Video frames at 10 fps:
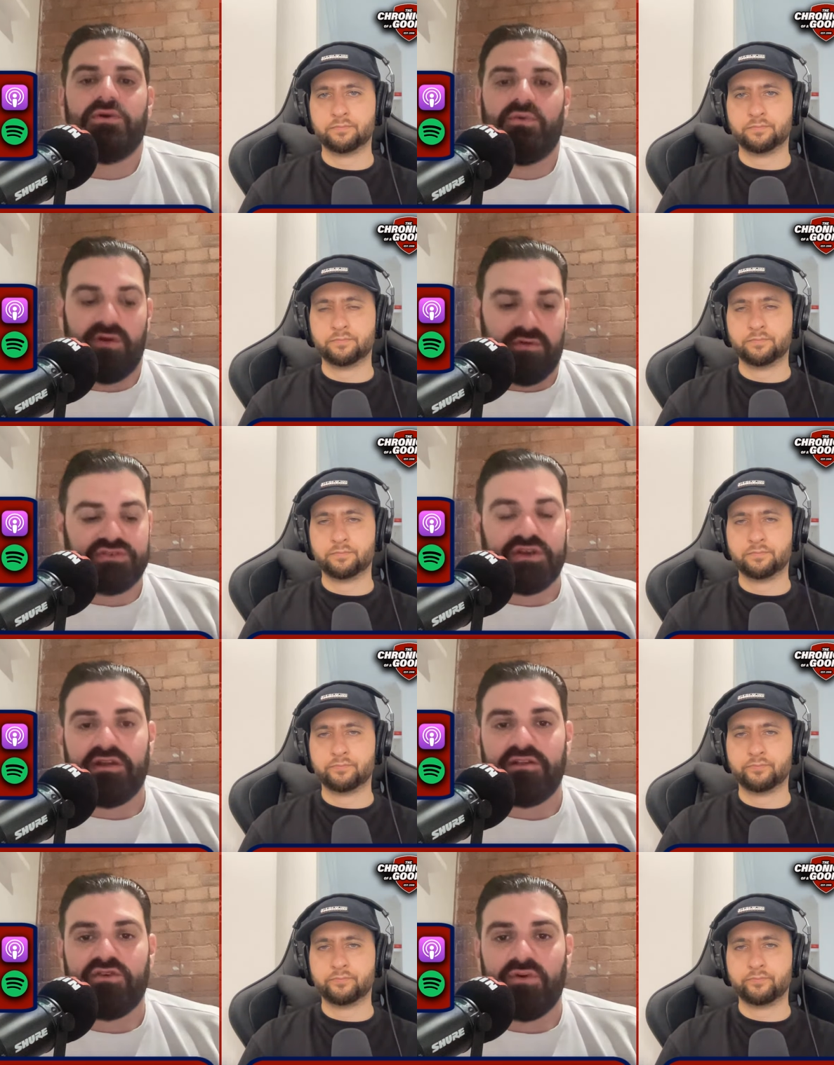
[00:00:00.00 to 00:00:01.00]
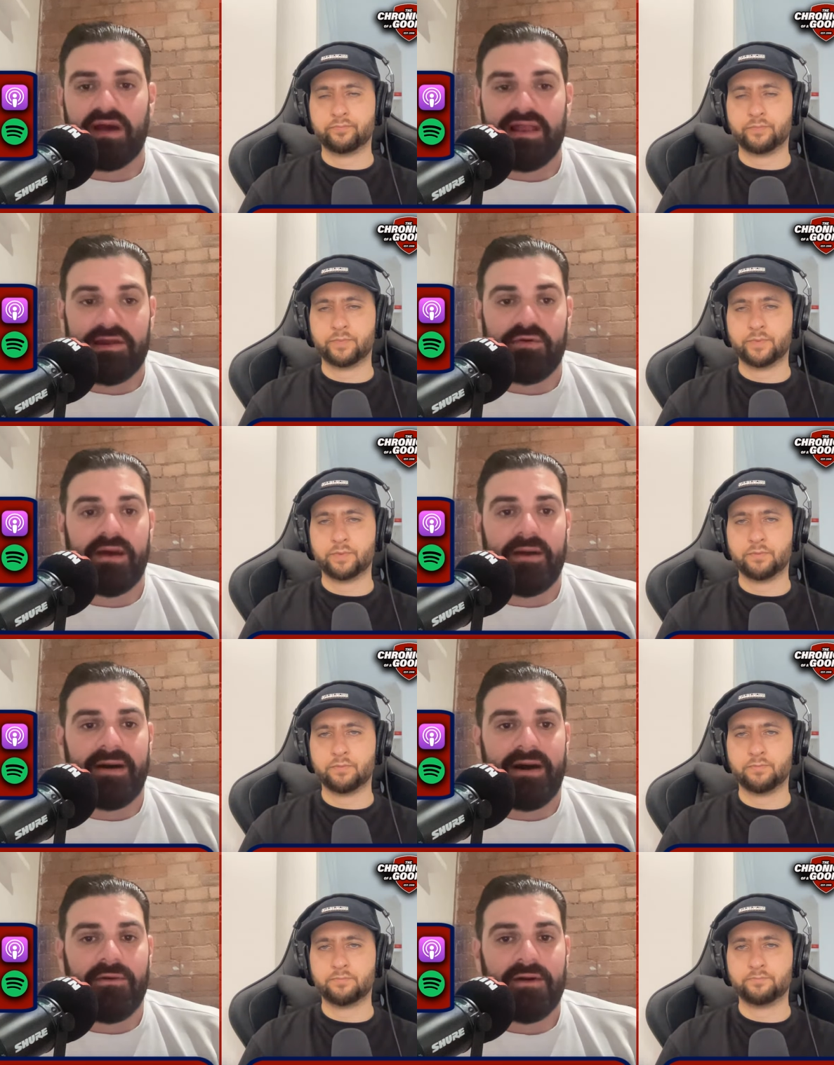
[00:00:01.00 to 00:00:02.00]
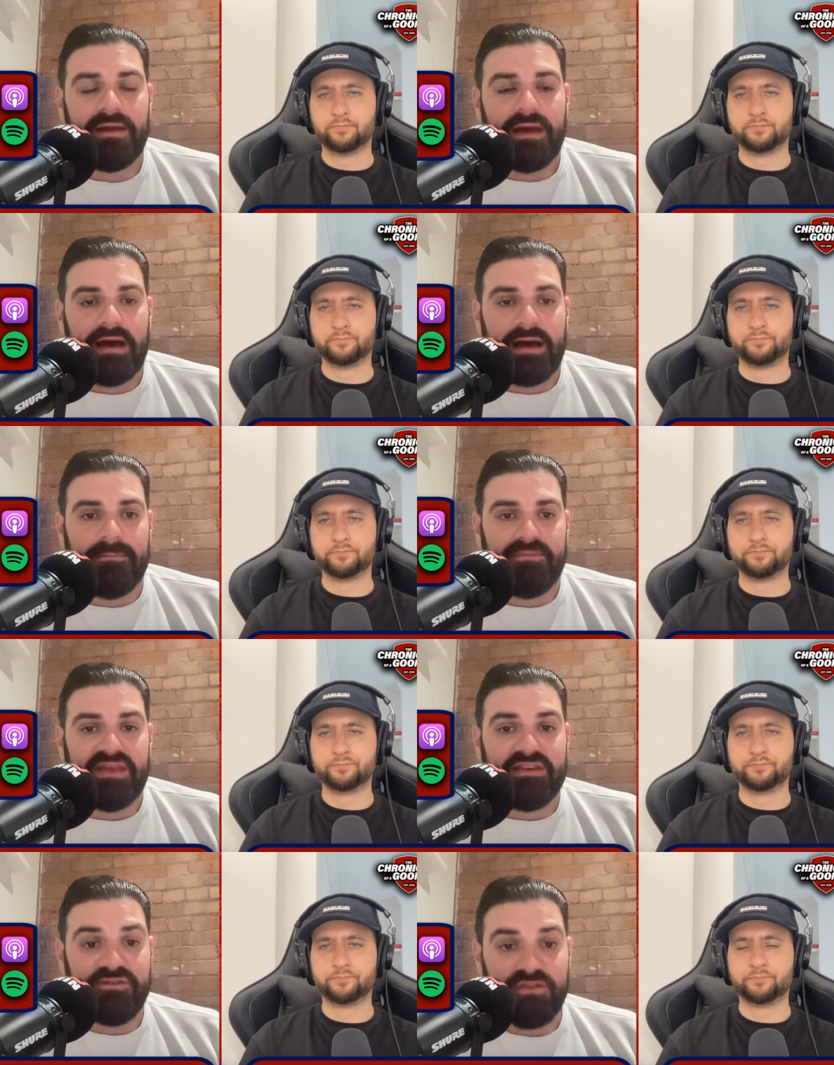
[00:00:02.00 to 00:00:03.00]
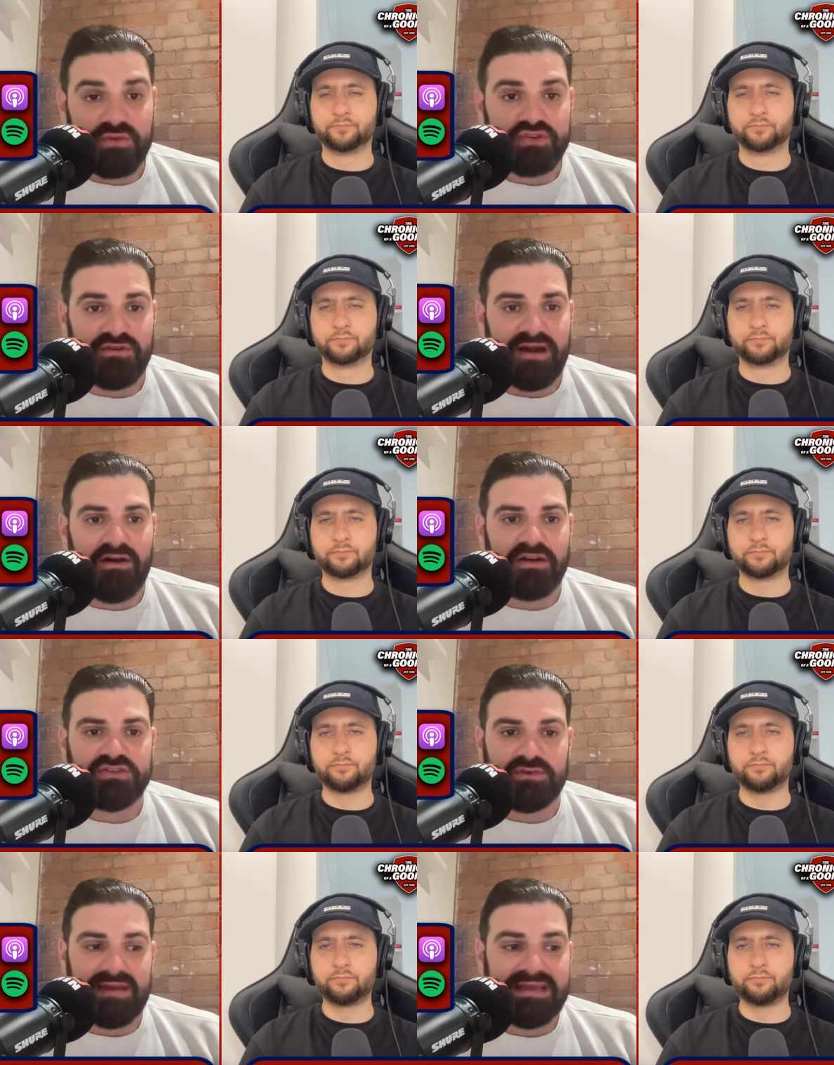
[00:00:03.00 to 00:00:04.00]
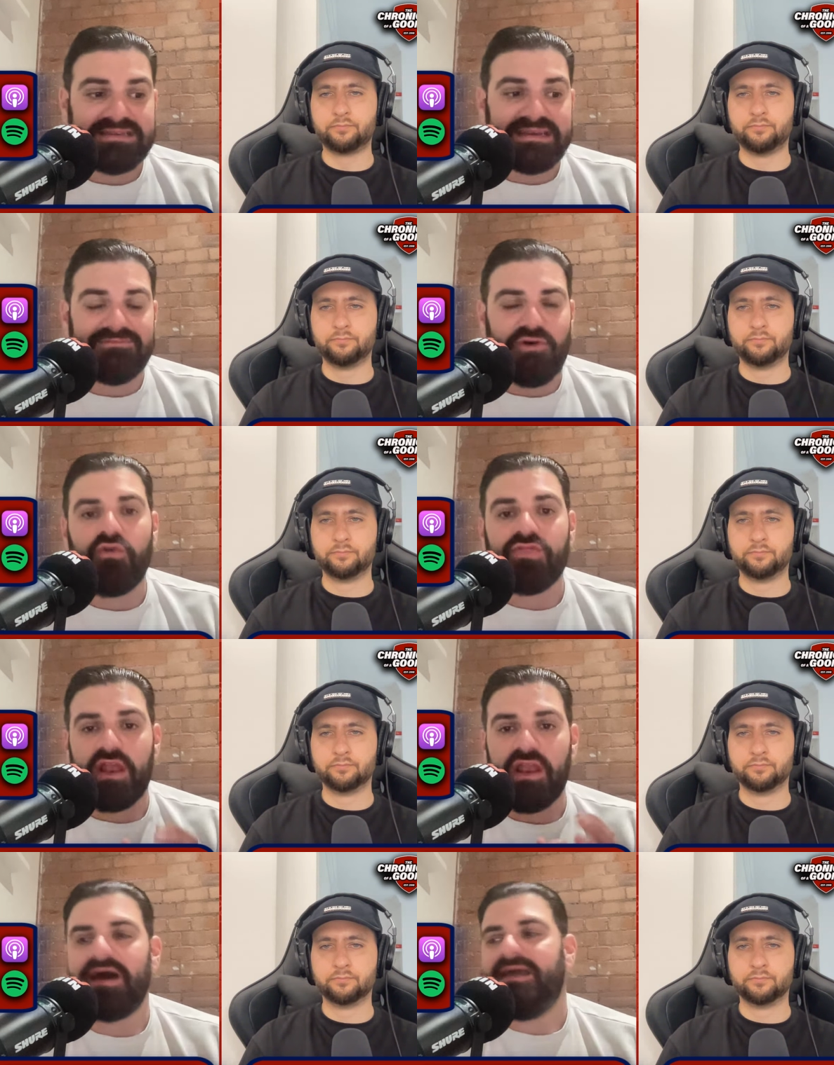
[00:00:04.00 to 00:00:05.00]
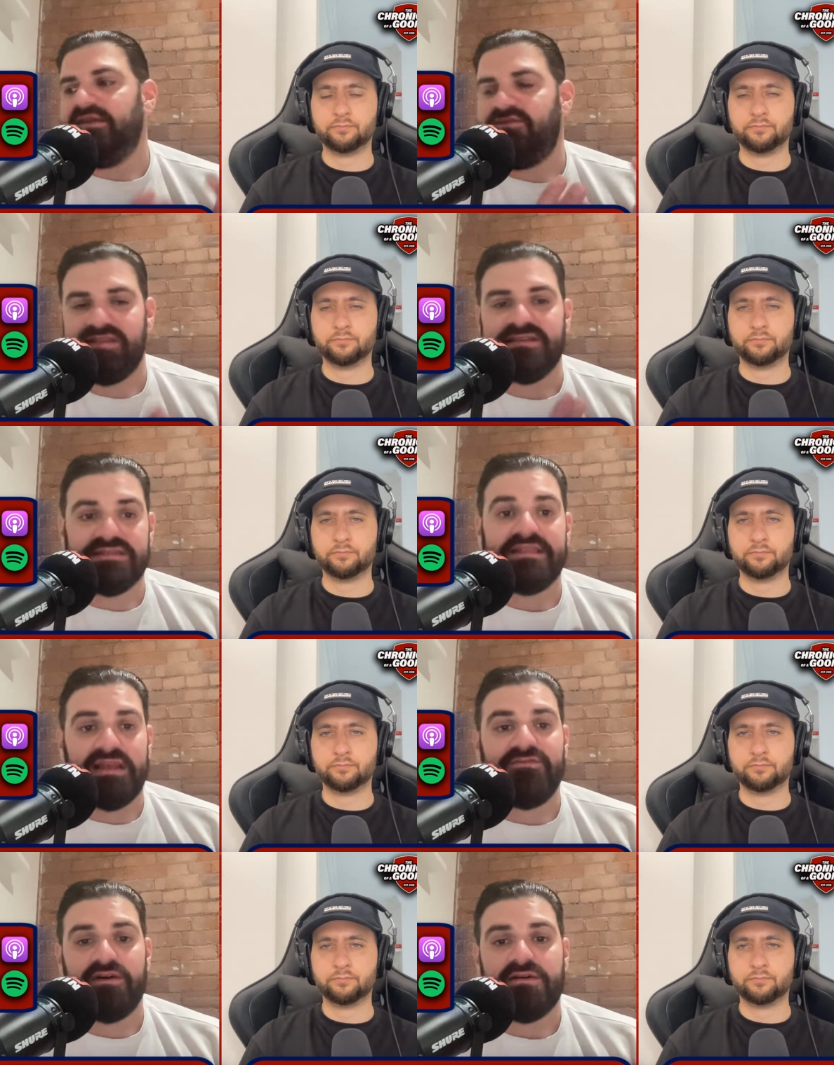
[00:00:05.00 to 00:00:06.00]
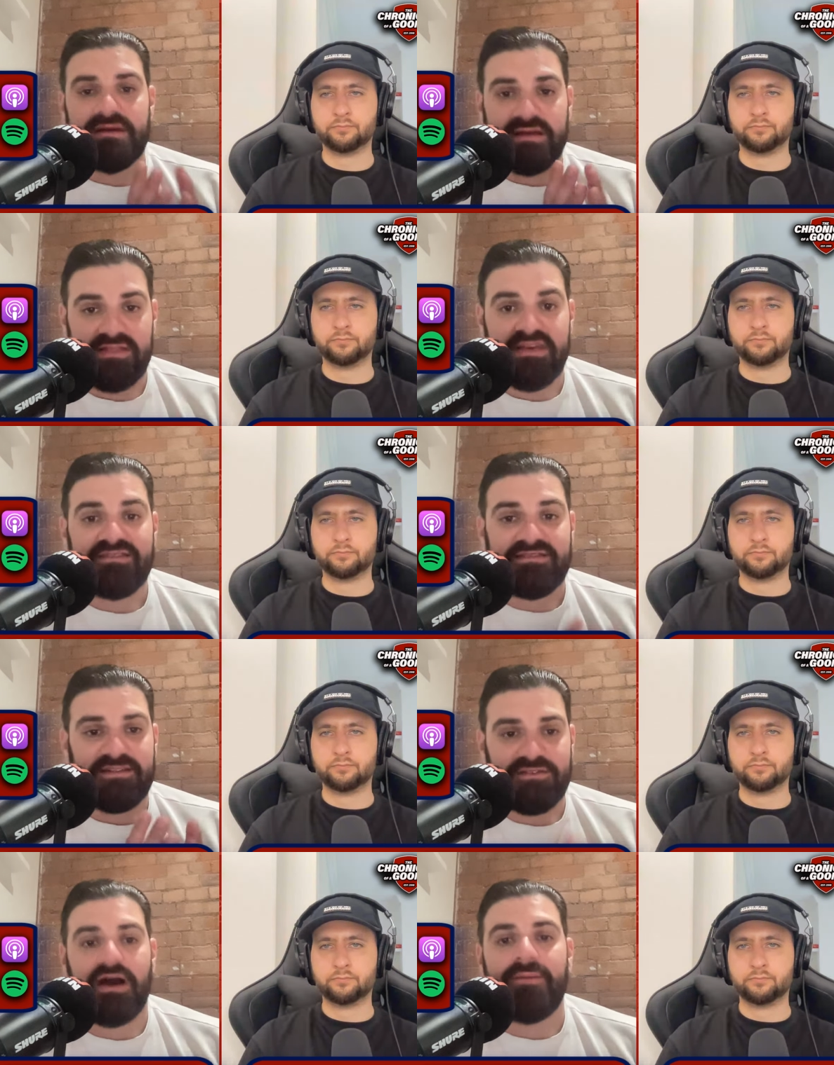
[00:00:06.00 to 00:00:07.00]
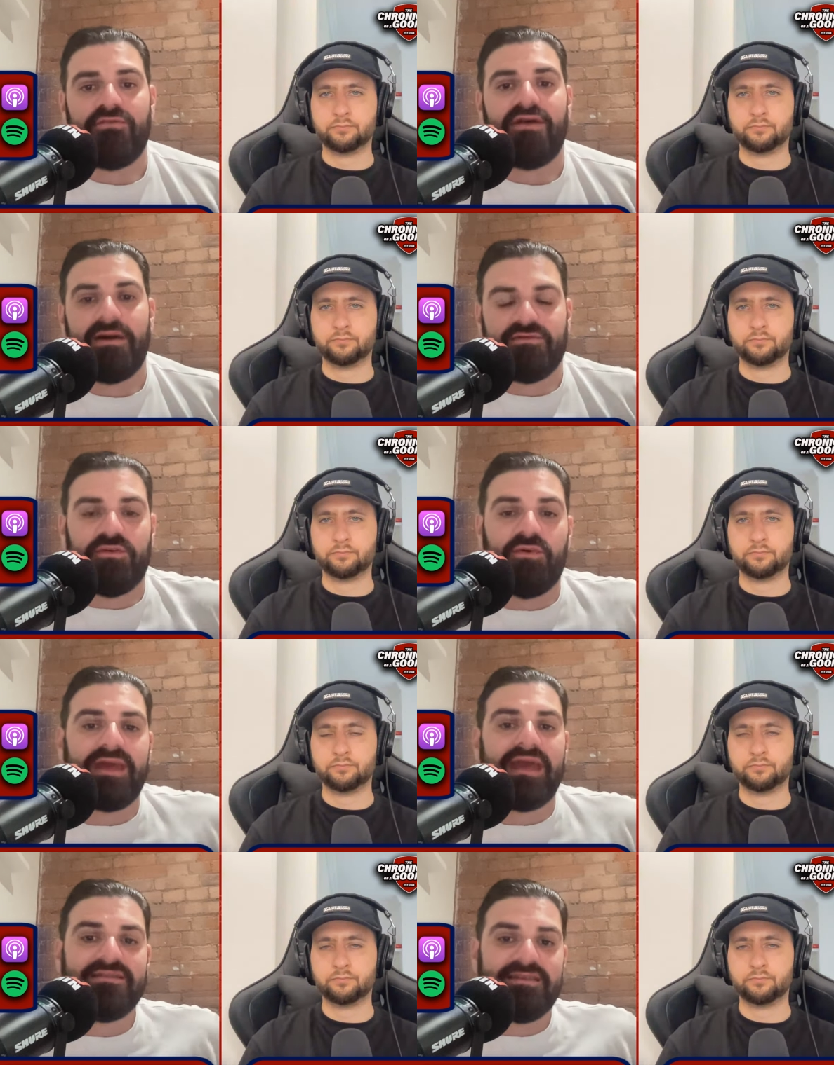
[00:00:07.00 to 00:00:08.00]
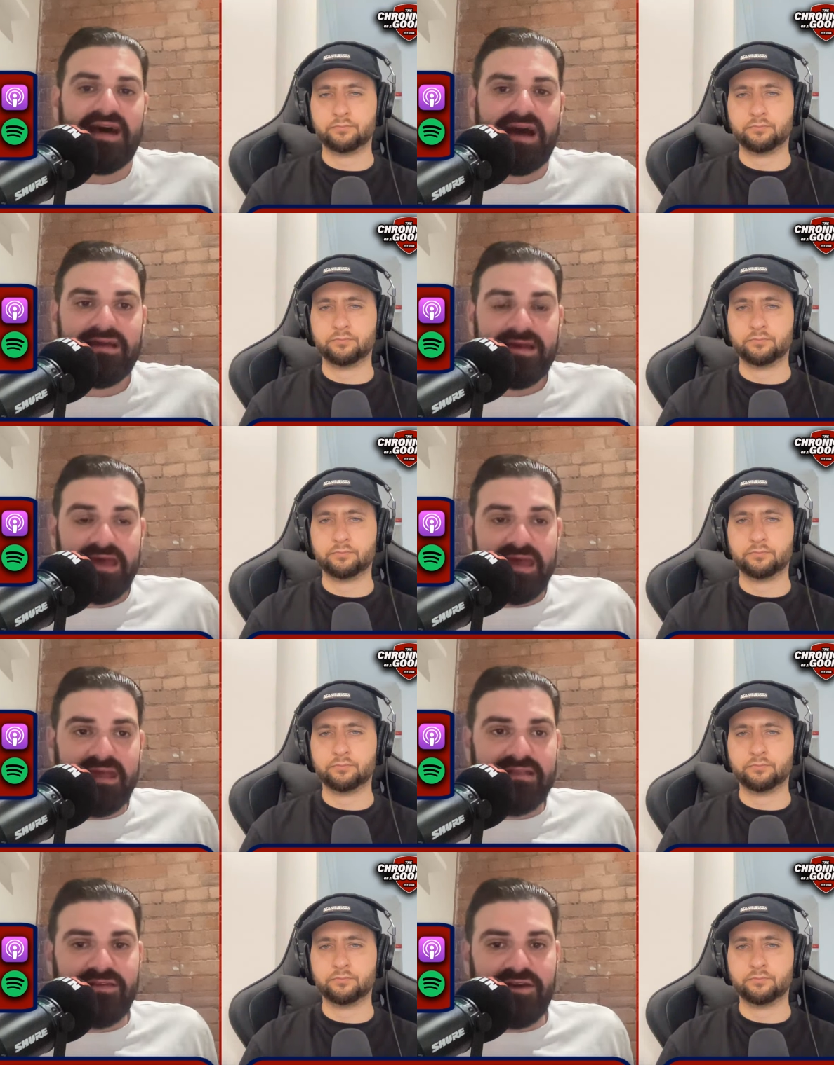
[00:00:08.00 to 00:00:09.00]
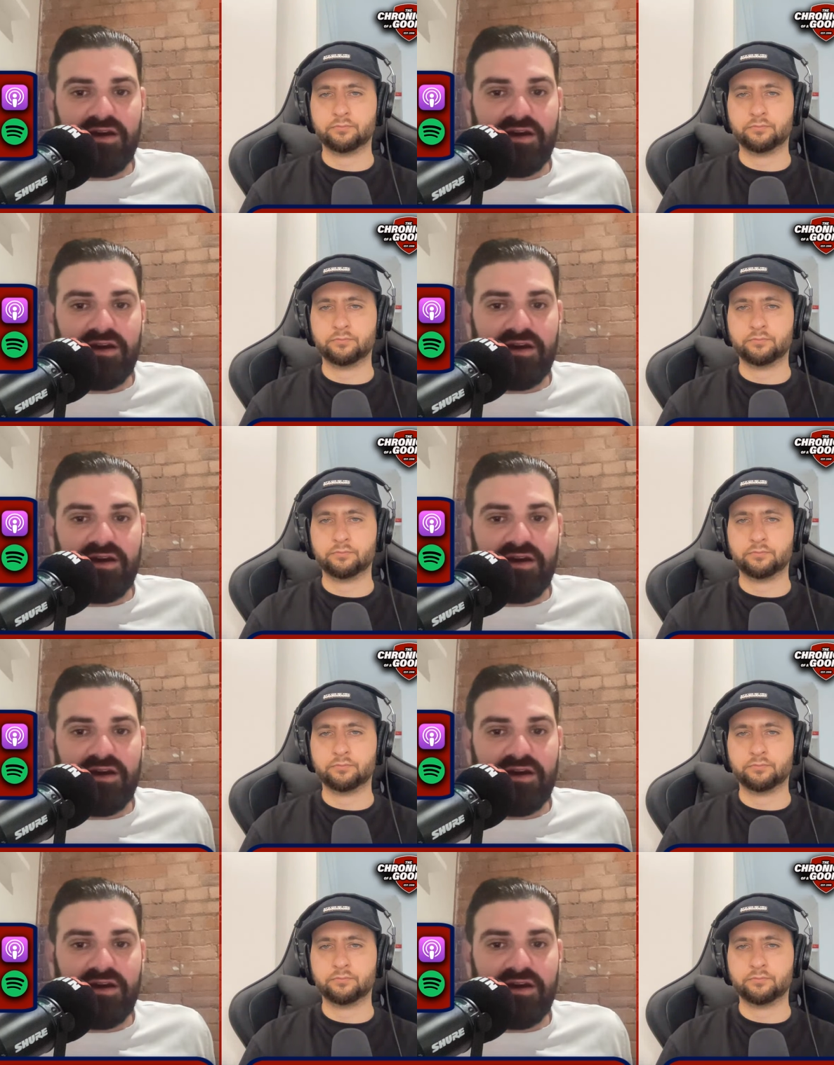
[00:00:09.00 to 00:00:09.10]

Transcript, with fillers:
Speaker 1: We're also going to talk a little bit about um, his future at Arsenal. Is it on the line if he doesn't deliver this time around? So we'll get into that in the